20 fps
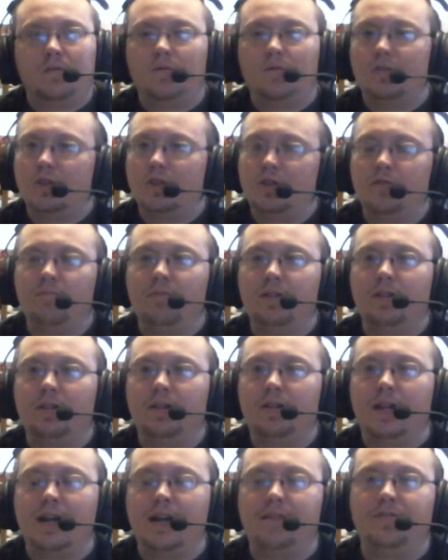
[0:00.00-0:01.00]
a little bit
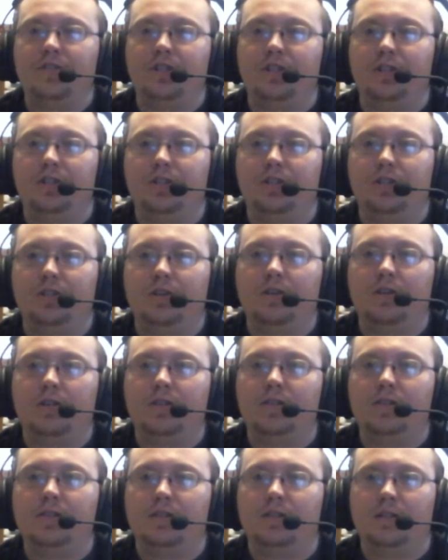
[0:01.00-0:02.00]
life changing,
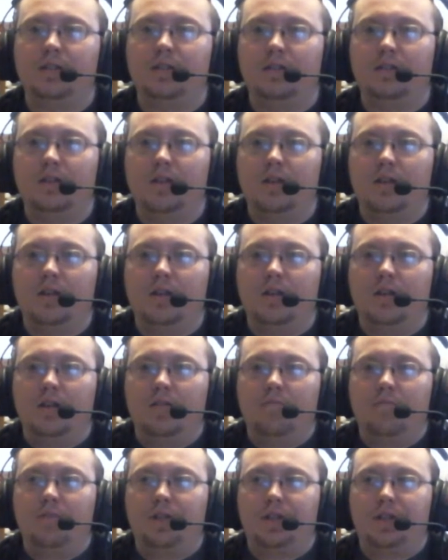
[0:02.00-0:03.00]
honestly,
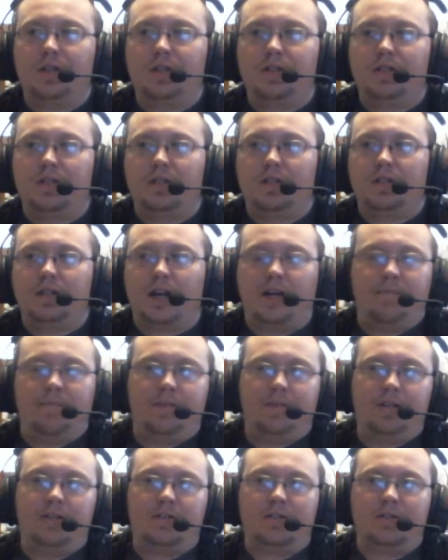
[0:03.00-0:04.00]
because it got
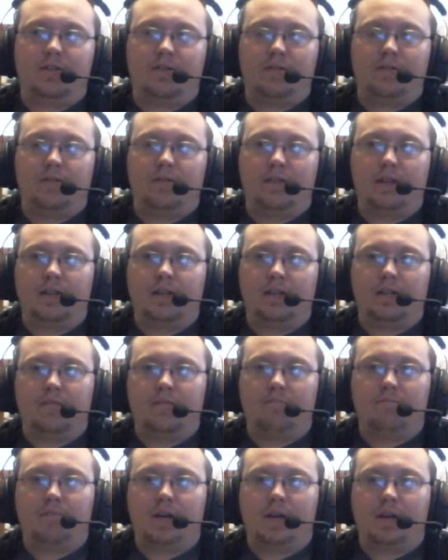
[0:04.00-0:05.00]
me to start thinking
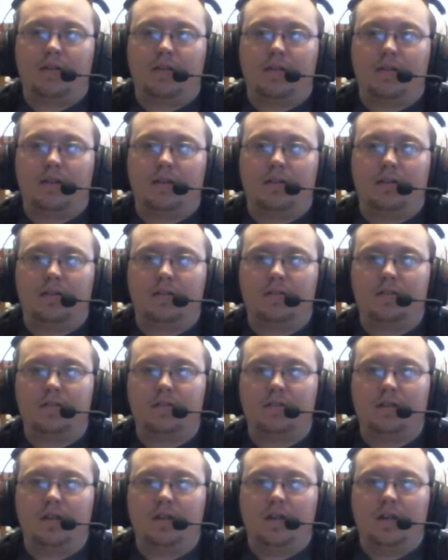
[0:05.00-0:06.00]
about
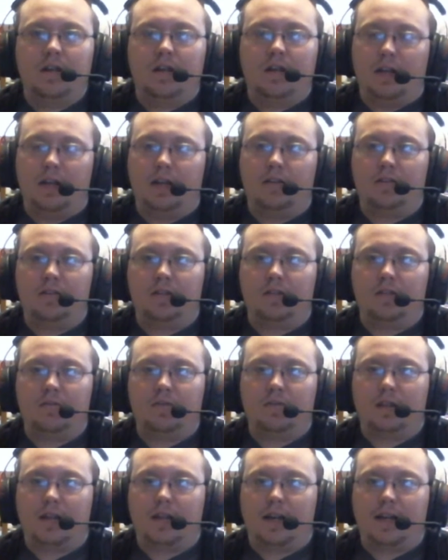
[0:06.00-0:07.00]
things in a
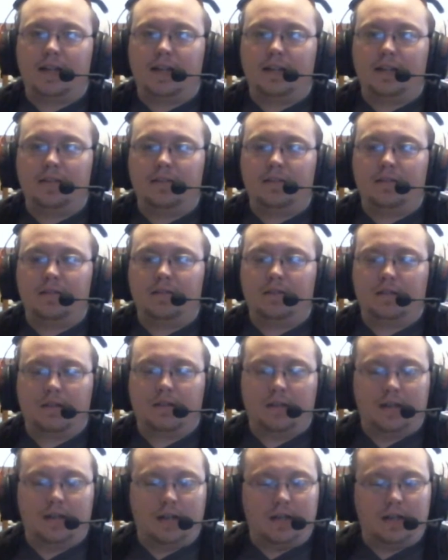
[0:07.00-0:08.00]
different light.
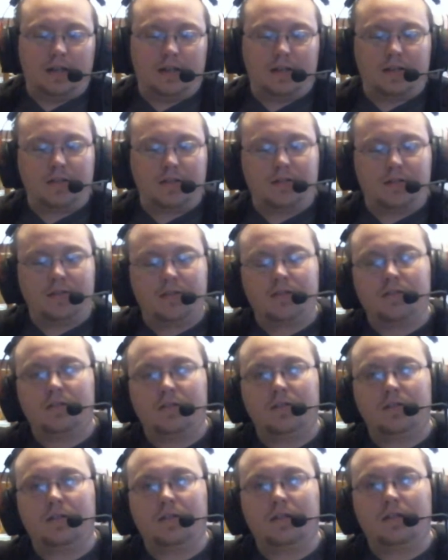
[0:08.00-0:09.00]
And
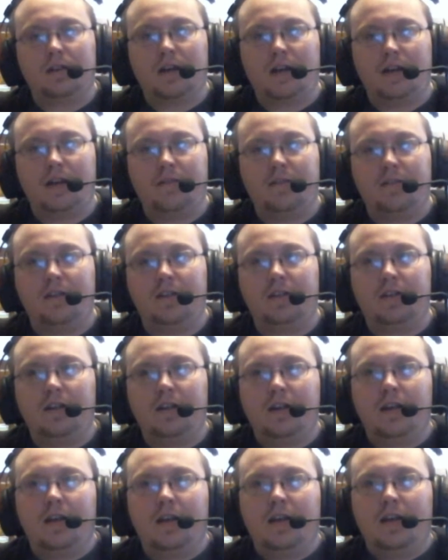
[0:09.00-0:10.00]
I mean,
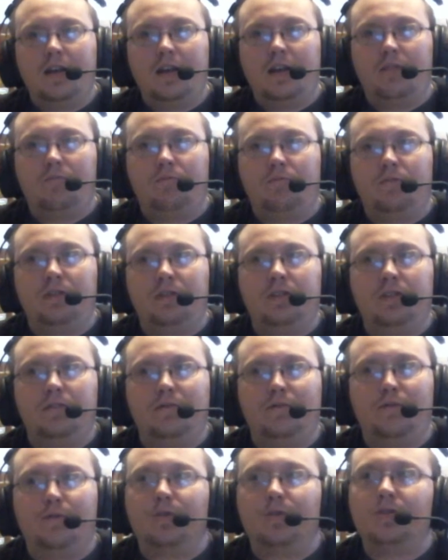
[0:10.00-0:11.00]
it
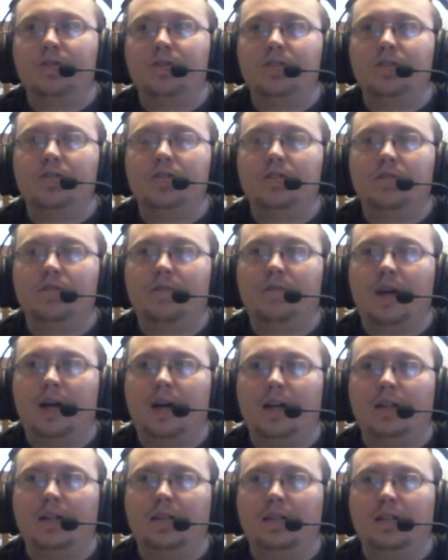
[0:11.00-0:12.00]
reinforces the
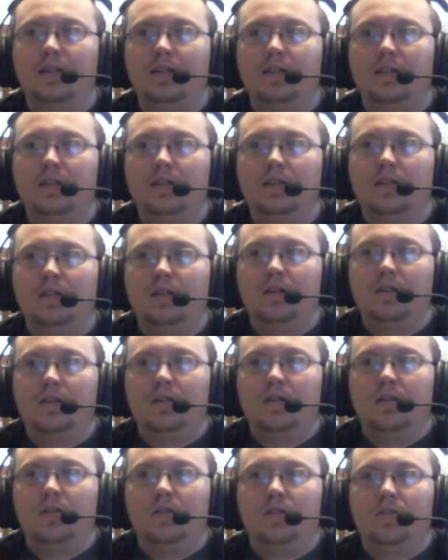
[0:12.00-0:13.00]
fact that,
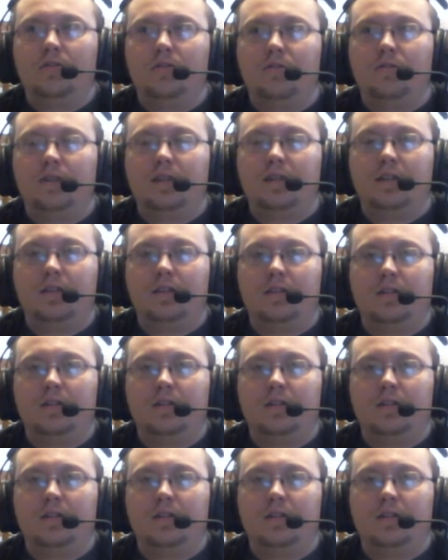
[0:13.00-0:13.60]
you know, it